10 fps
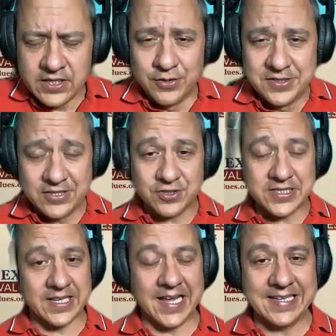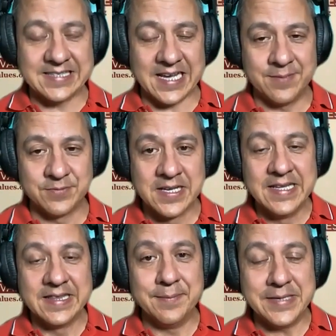It's interesting. A lot of times
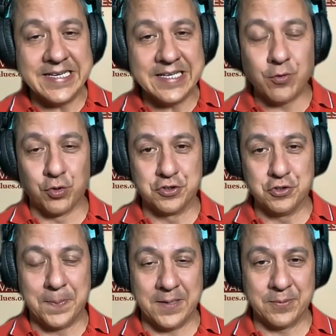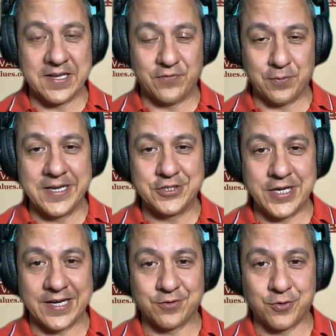the media will do Public
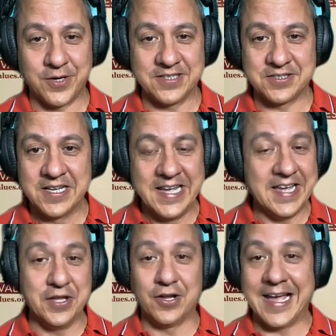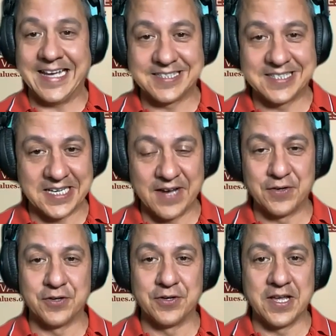Information Act requests, and they'll ask the
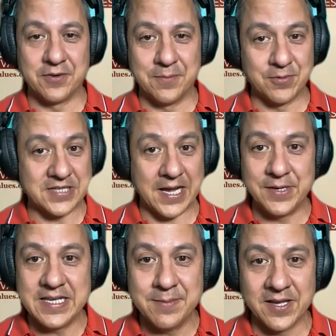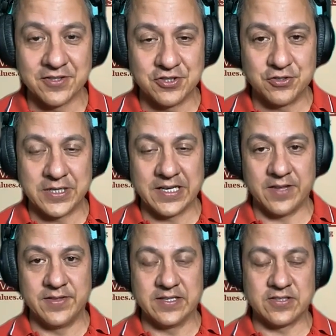governor and other members, how many emails did you get
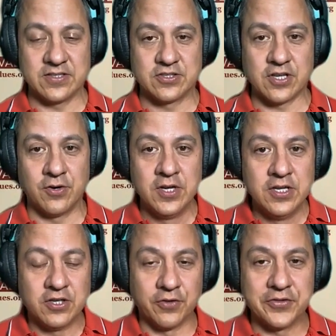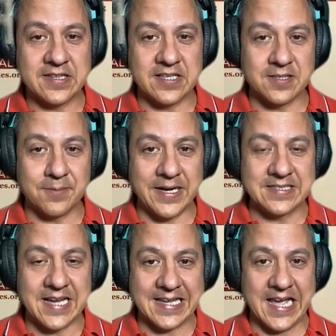on this? And so don't think that
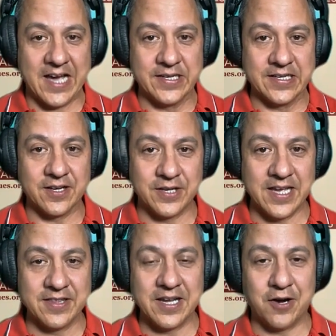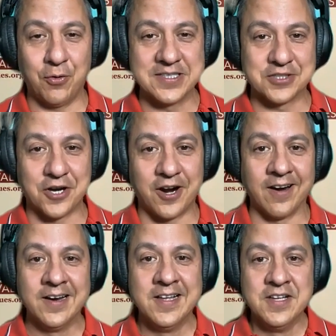somebody's not counting. Okay, they always
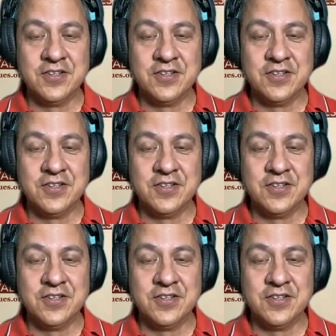are.